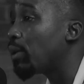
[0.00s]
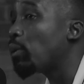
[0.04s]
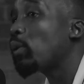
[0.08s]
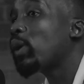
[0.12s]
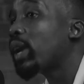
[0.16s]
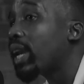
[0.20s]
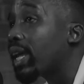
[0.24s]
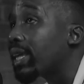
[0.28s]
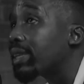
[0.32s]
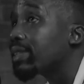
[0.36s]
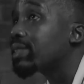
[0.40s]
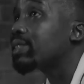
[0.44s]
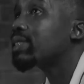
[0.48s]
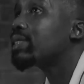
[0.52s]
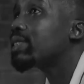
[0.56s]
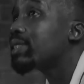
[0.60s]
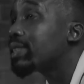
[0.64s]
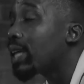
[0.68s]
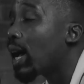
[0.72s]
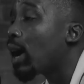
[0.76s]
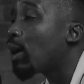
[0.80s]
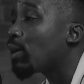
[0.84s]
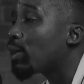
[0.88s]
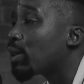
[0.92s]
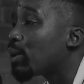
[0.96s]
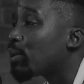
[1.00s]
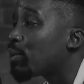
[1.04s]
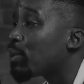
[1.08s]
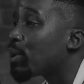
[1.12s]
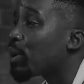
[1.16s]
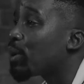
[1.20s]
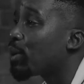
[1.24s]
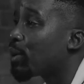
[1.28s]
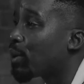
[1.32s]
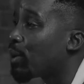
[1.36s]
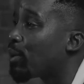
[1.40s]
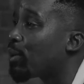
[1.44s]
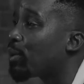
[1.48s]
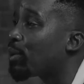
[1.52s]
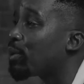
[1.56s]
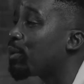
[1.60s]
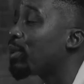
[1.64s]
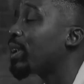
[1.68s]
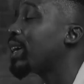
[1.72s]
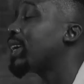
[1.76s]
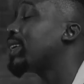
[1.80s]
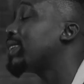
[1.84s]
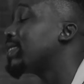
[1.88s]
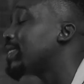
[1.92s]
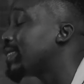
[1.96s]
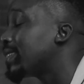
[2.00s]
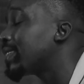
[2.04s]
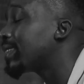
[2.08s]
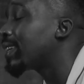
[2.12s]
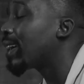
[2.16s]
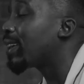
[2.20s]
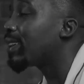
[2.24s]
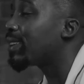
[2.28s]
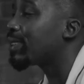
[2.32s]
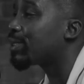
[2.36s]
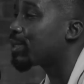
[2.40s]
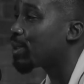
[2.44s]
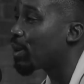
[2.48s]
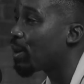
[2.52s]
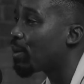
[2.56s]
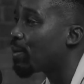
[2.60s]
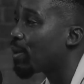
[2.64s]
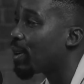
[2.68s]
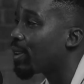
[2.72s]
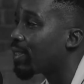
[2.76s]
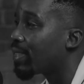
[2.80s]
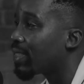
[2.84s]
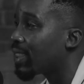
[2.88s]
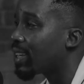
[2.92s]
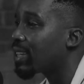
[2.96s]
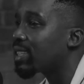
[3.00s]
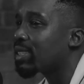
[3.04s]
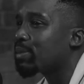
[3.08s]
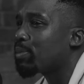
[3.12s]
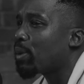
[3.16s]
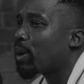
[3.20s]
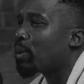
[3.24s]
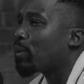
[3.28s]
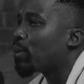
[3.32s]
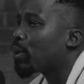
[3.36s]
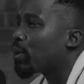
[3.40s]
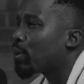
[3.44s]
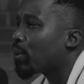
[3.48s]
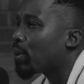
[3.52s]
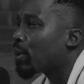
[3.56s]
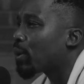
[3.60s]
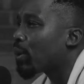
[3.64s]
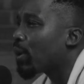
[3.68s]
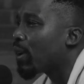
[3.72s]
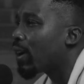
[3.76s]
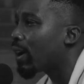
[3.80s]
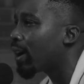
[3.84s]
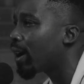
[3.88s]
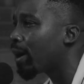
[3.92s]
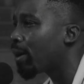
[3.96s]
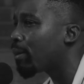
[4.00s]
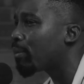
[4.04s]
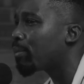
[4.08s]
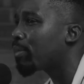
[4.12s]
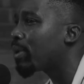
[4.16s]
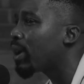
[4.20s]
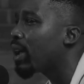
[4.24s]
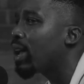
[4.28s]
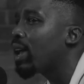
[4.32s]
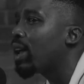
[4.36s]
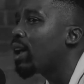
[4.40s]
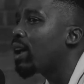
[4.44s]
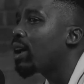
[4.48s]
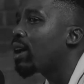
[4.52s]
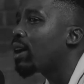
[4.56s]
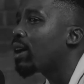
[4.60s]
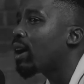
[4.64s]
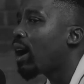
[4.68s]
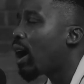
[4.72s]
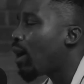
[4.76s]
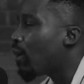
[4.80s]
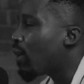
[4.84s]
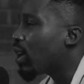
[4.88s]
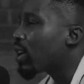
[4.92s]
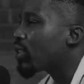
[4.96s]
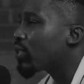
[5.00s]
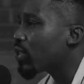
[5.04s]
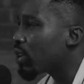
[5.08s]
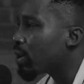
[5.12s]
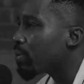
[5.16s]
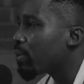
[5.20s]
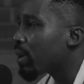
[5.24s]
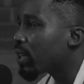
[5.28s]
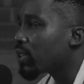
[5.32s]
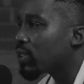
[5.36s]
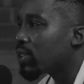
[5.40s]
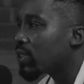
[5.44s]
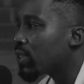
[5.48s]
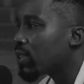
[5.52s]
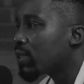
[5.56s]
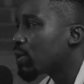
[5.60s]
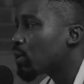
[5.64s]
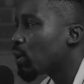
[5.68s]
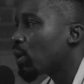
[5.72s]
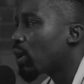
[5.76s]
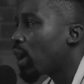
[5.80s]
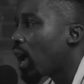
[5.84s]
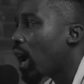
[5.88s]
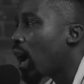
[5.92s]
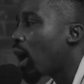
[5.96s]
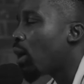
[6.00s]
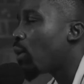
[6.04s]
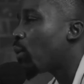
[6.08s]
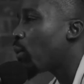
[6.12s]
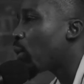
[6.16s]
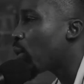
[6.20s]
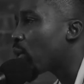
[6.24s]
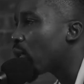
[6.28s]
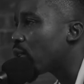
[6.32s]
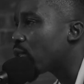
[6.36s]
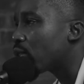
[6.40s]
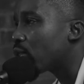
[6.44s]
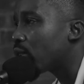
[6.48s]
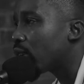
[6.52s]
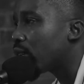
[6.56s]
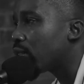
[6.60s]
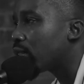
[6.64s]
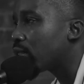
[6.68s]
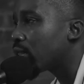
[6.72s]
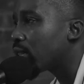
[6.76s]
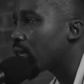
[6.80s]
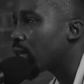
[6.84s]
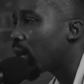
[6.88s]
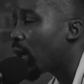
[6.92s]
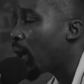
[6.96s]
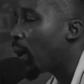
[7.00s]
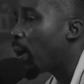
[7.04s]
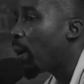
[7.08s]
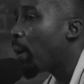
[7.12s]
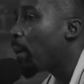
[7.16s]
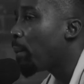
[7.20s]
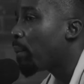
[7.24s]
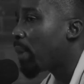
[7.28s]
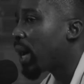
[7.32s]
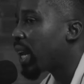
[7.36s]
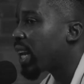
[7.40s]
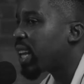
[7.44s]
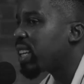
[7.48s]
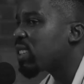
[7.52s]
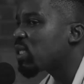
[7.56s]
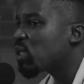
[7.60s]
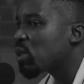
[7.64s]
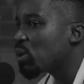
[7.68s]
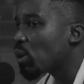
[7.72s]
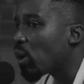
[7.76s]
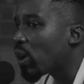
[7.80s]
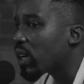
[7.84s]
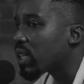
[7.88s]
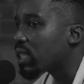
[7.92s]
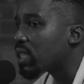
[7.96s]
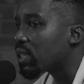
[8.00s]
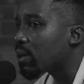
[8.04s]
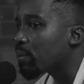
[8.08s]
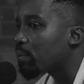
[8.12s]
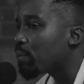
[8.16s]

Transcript: Well, until now that we're grown, we can sit down and talk about things. But when we're growing up, how I treat my children is not how we were treated. But it's not